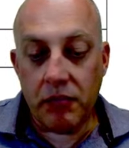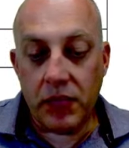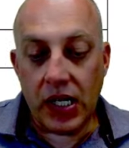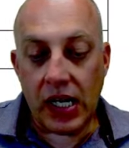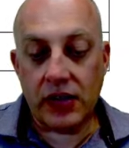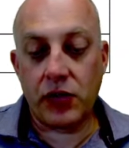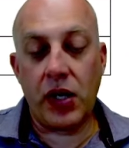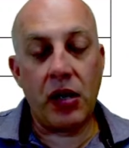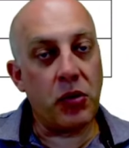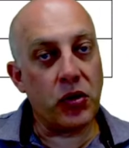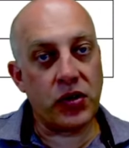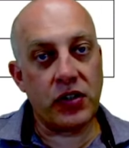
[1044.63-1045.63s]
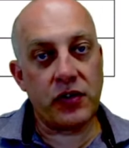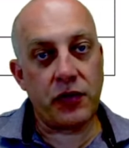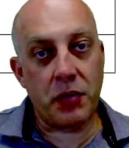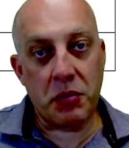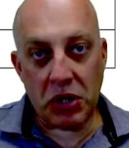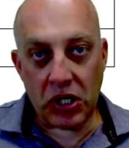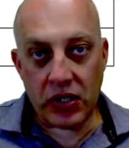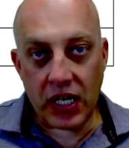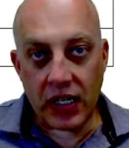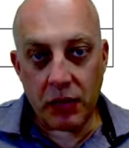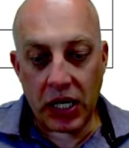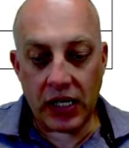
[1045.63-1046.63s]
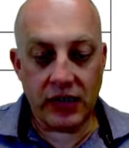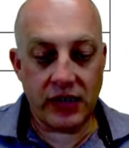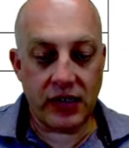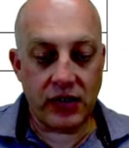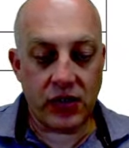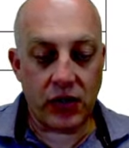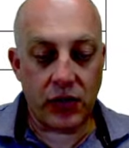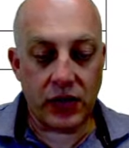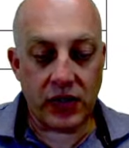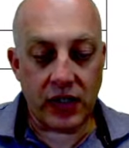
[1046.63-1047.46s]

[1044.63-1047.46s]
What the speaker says: It has ground motions from the peer database, and so